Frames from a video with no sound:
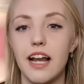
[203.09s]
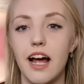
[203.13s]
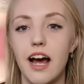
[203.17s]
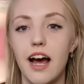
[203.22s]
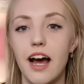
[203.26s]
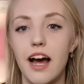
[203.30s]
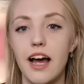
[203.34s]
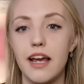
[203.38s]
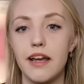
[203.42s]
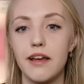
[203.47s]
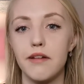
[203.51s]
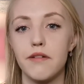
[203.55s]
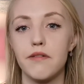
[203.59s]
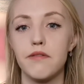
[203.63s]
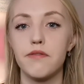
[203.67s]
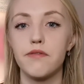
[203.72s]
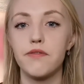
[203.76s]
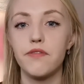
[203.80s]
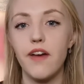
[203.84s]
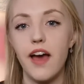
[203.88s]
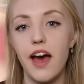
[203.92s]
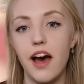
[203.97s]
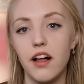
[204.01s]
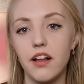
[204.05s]
I
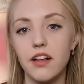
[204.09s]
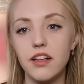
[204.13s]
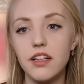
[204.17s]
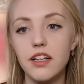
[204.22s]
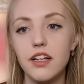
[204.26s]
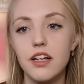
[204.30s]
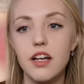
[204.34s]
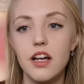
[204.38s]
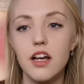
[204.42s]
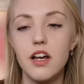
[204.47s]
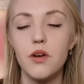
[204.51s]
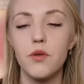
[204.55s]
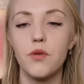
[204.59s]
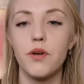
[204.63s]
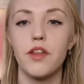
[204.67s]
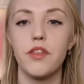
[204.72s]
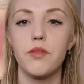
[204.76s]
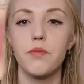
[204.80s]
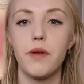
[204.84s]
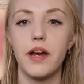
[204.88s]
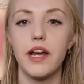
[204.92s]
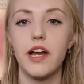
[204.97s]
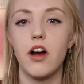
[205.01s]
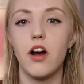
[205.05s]
fell
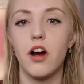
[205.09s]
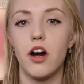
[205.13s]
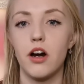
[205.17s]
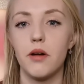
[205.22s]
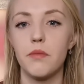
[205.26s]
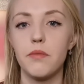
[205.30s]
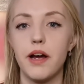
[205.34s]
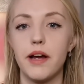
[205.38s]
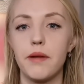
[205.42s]
with my arm.